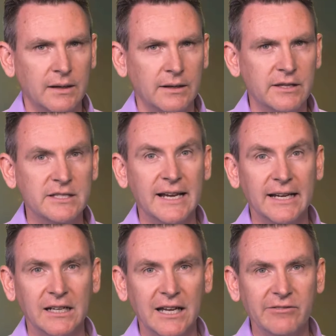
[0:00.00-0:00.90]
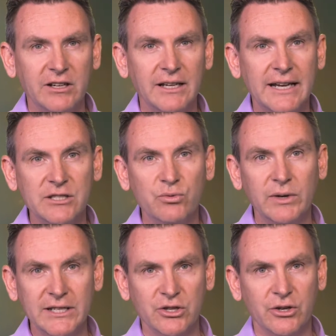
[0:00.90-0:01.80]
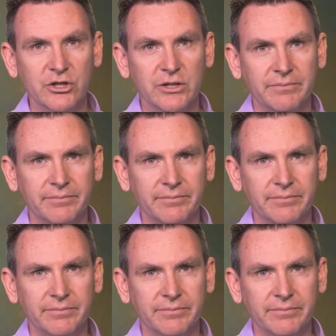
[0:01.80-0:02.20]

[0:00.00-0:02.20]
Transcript: The second lever is research.